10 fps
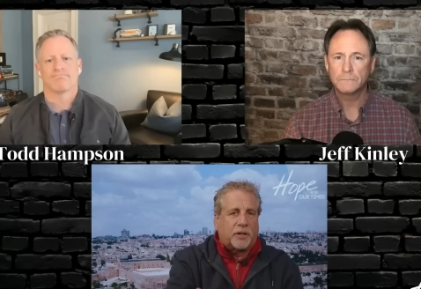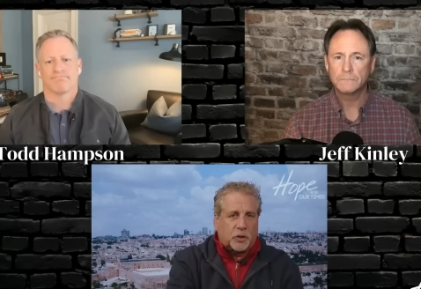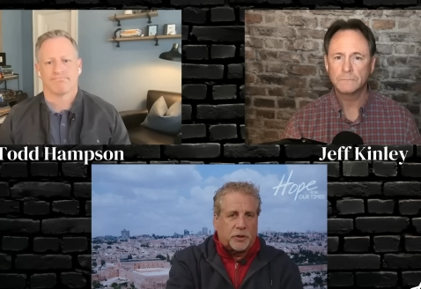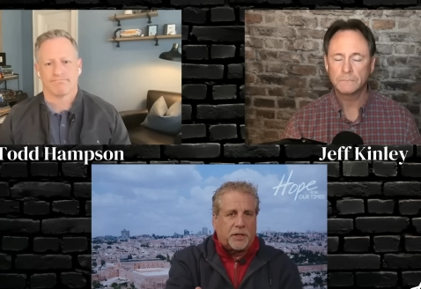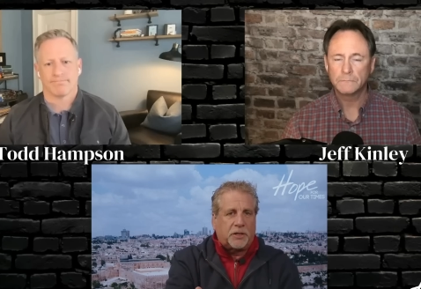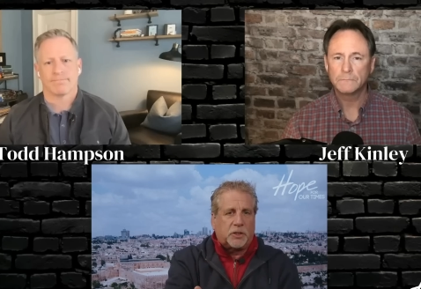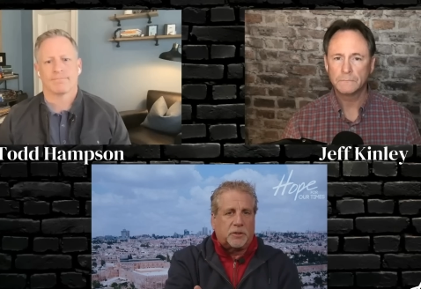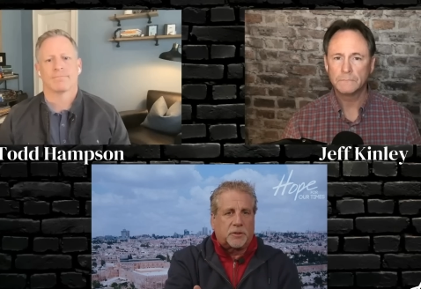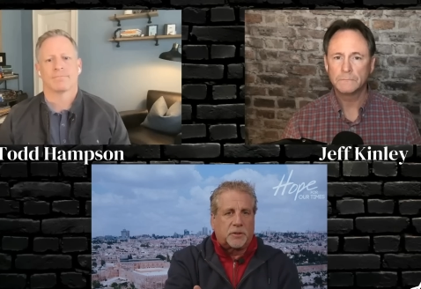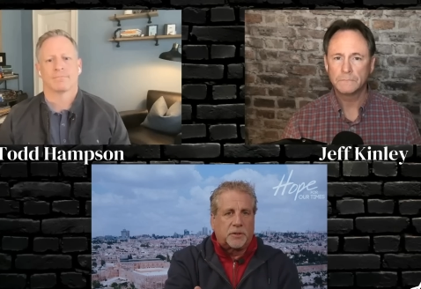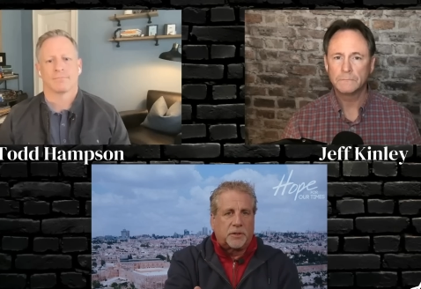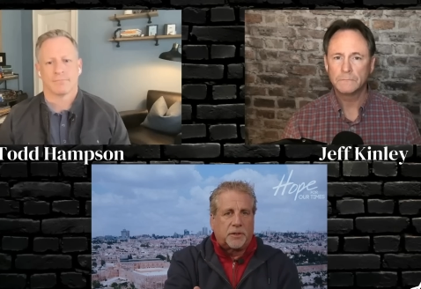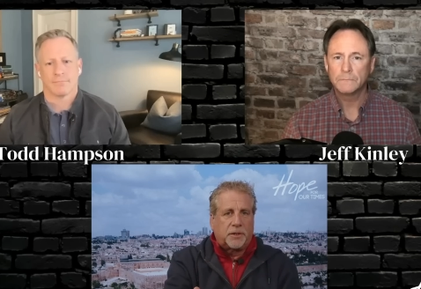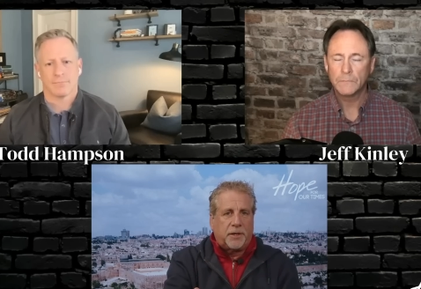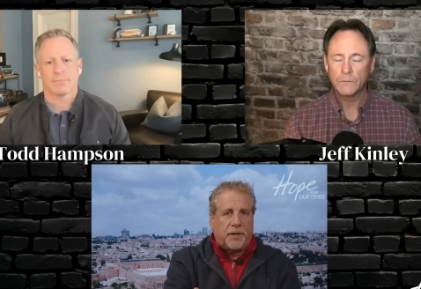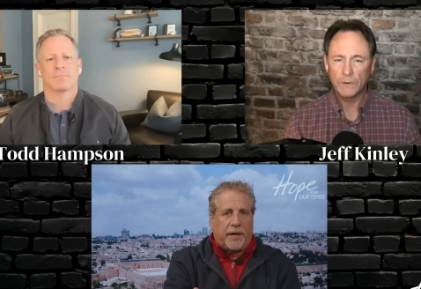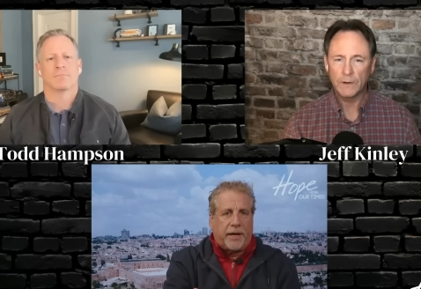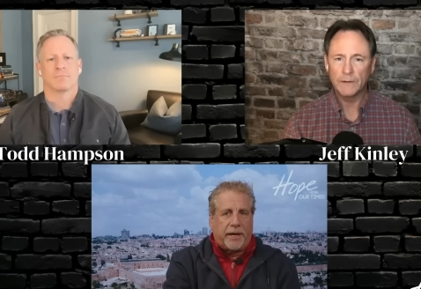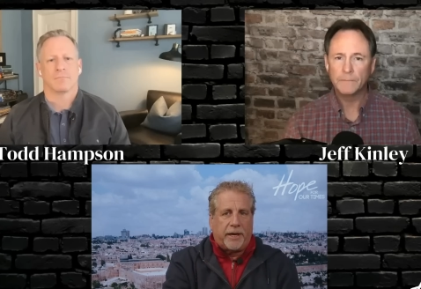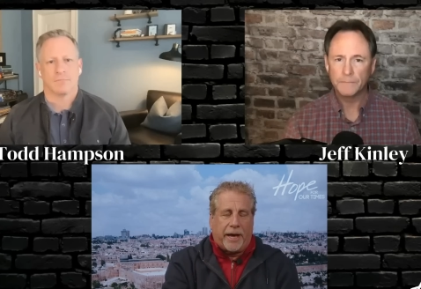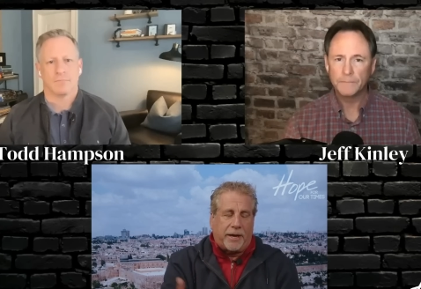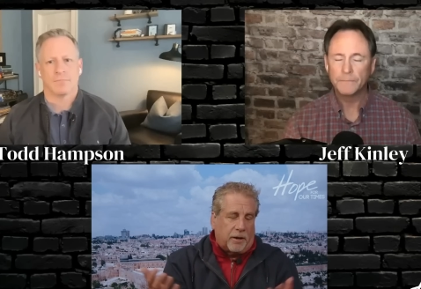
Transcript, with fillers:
Speaker 1: traditions Right. And mm-hmm. I